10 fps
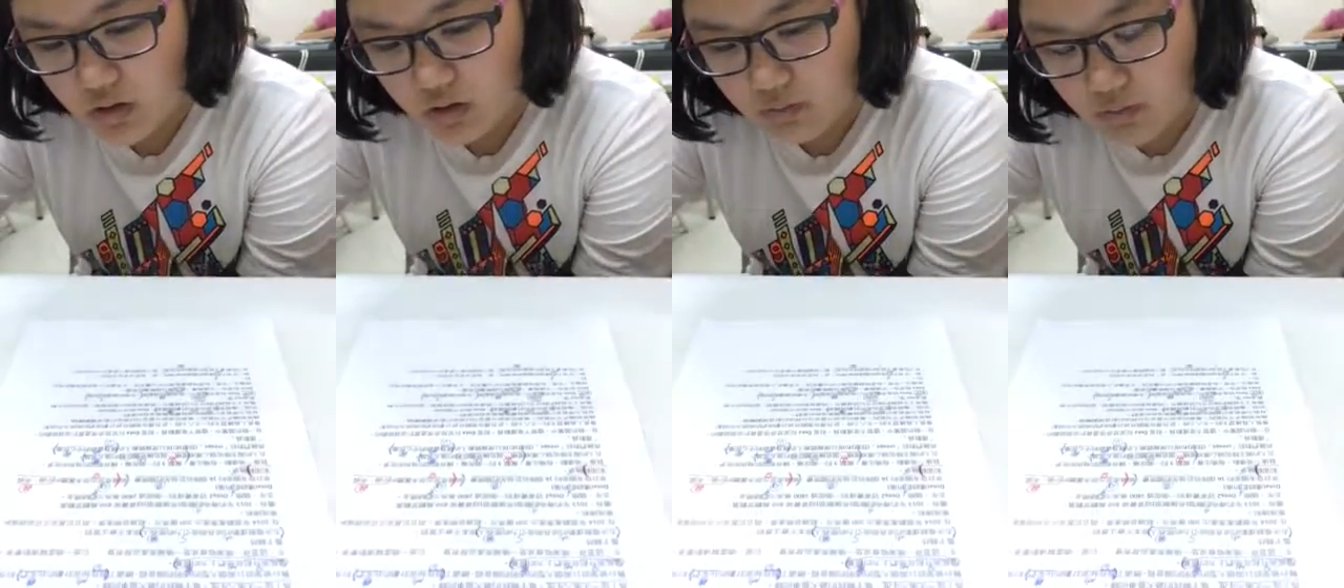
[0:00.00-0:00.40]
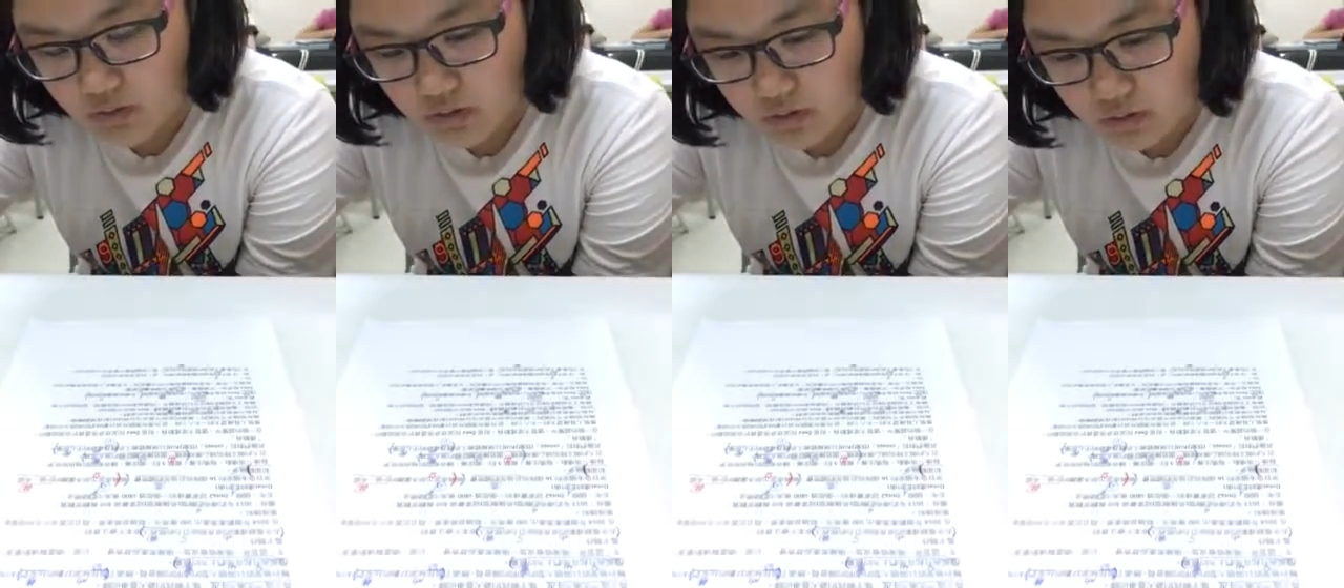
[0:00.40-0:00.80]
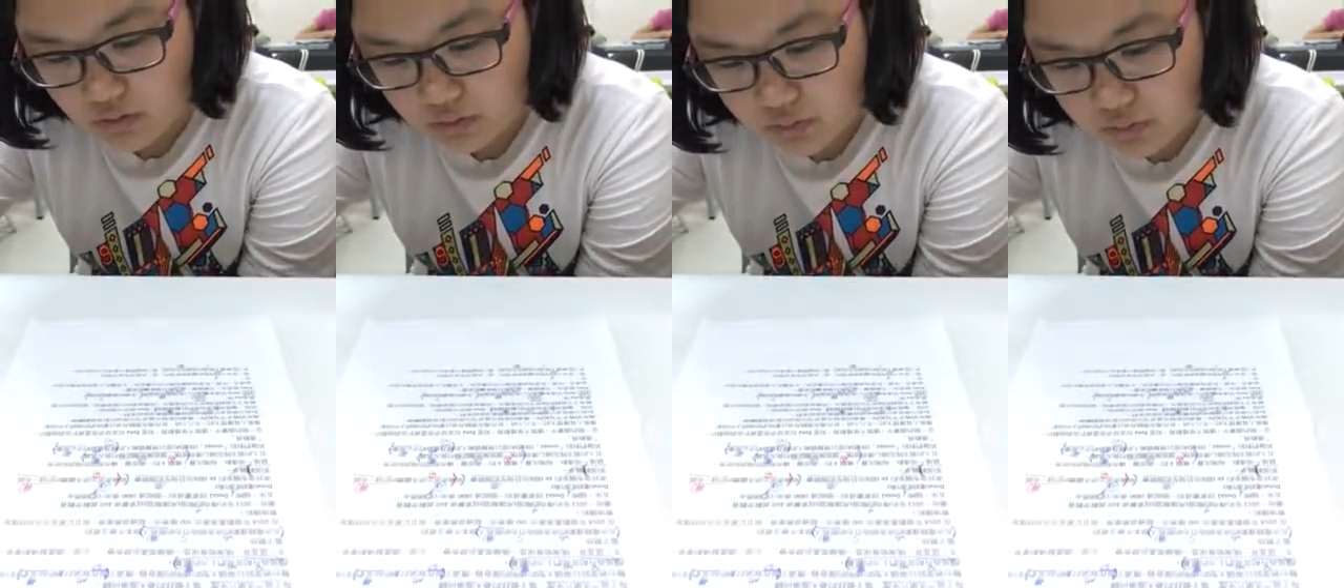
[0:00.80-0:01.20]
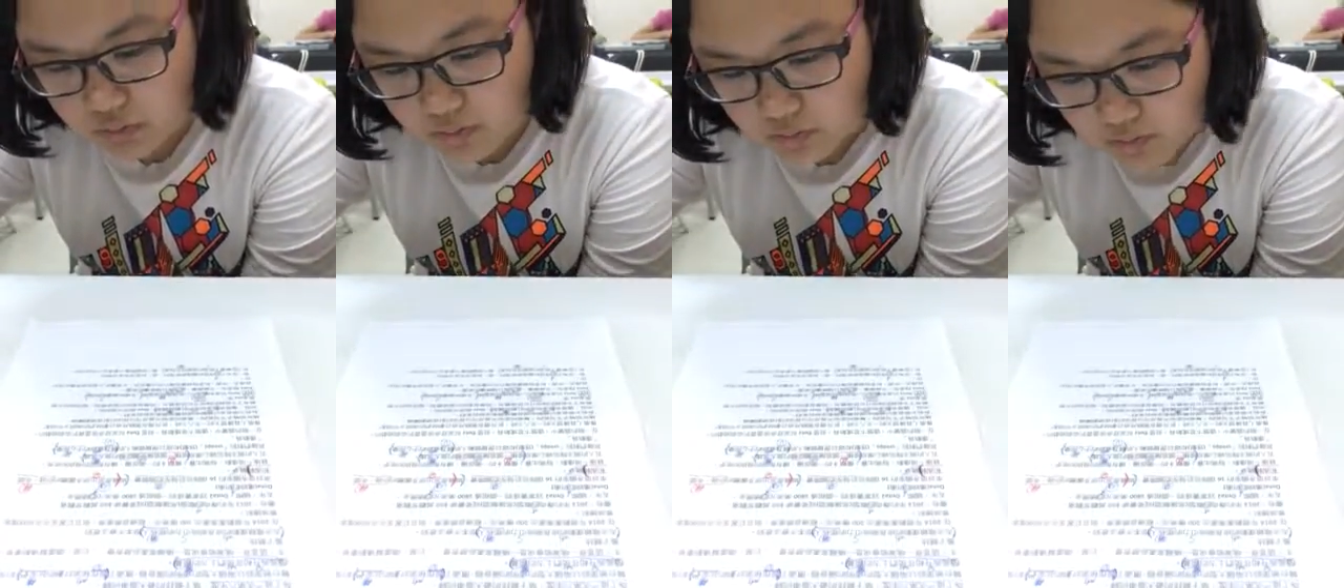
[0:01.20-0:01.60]
able
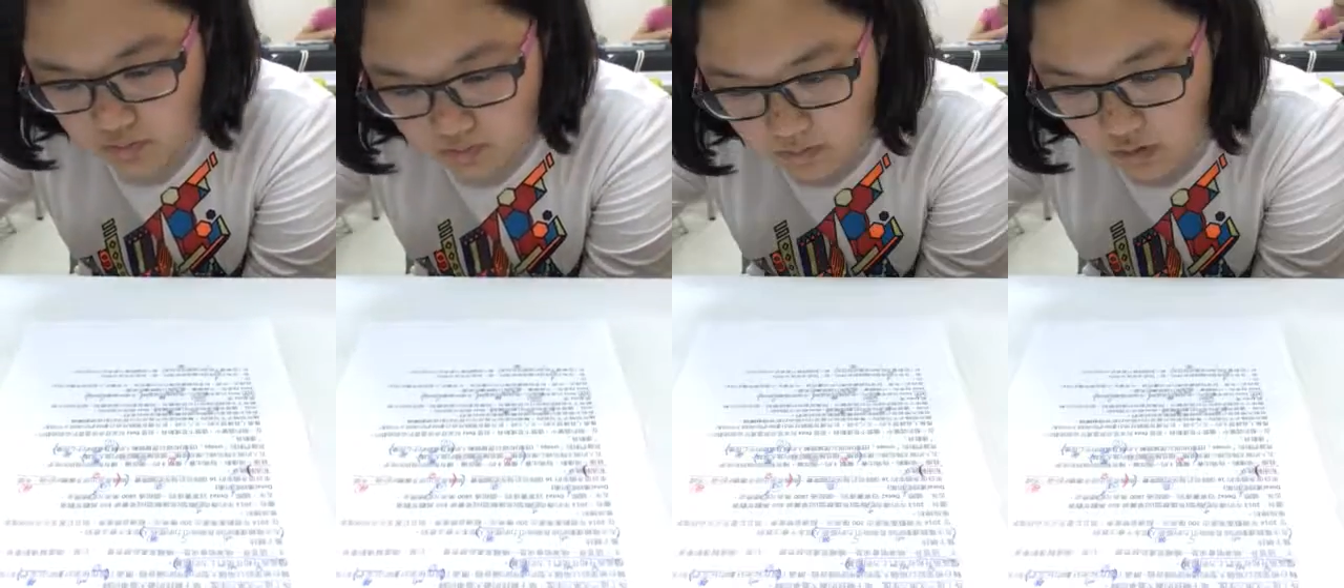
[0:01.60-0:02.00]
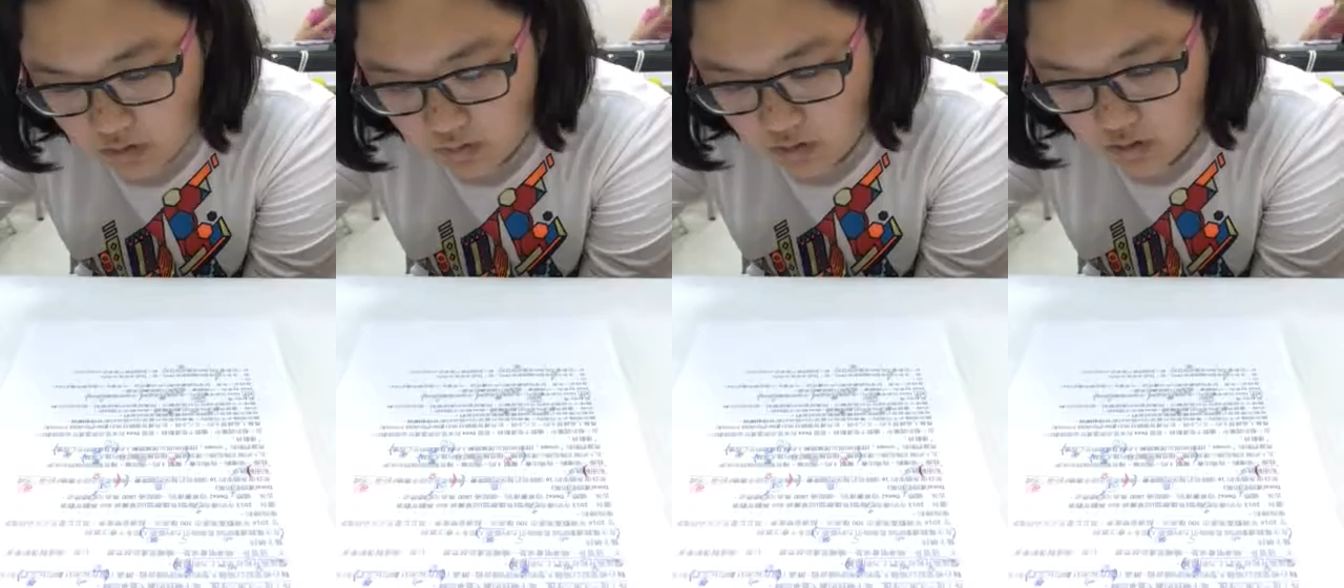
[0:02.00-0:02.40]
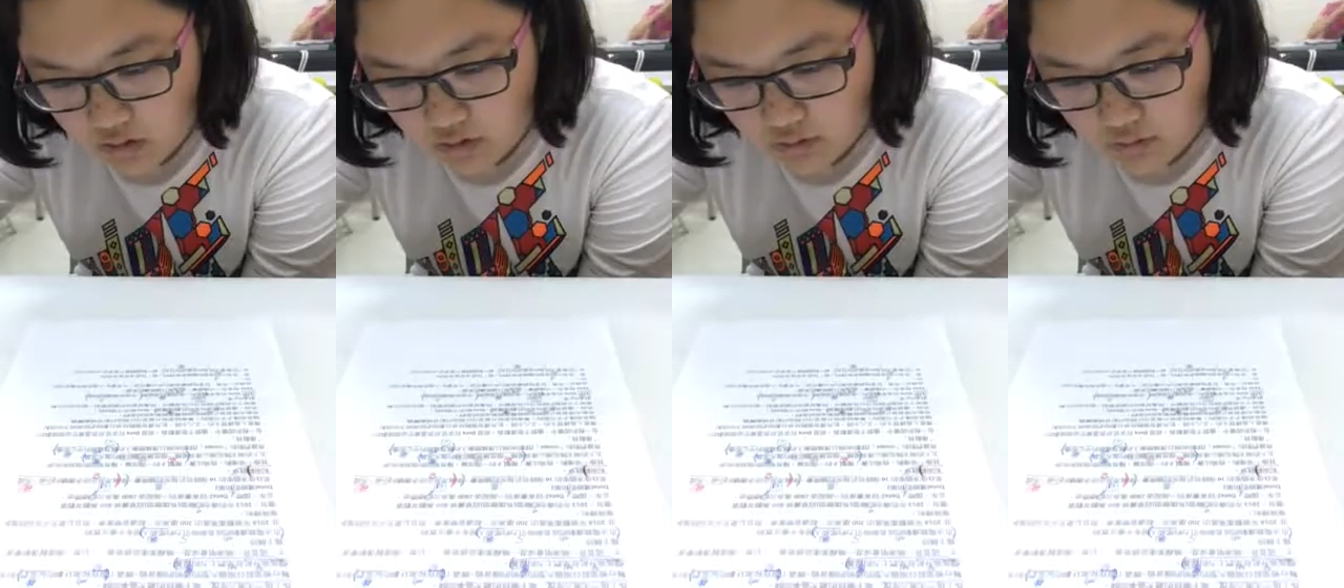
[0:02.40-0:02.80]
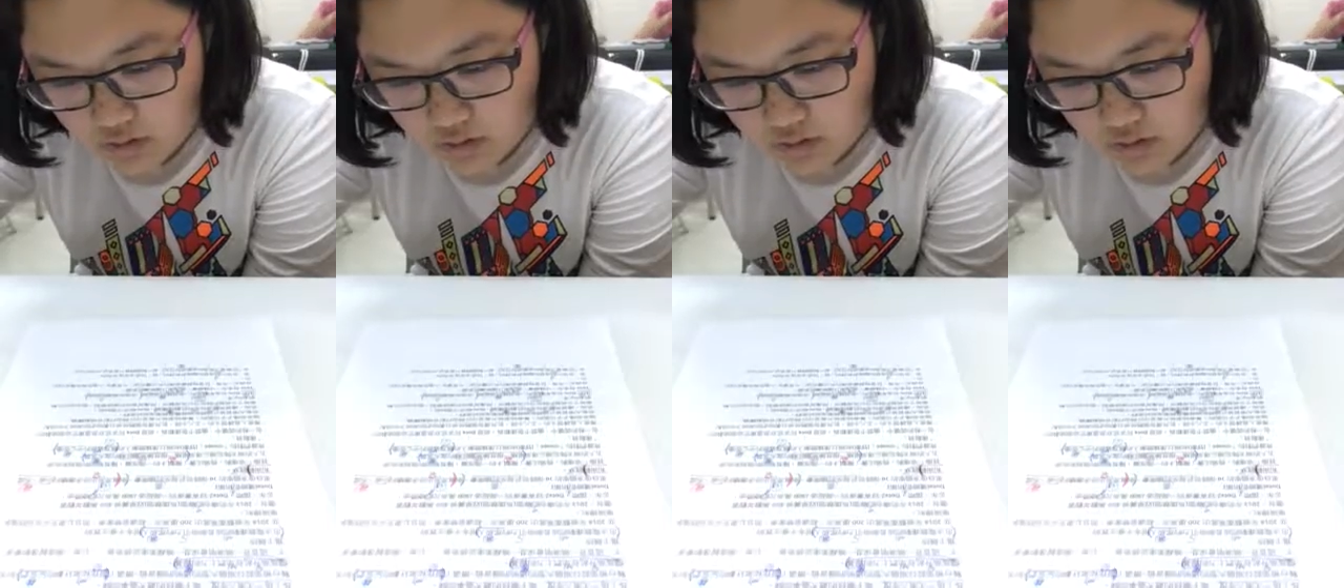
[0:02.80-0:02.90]
to make money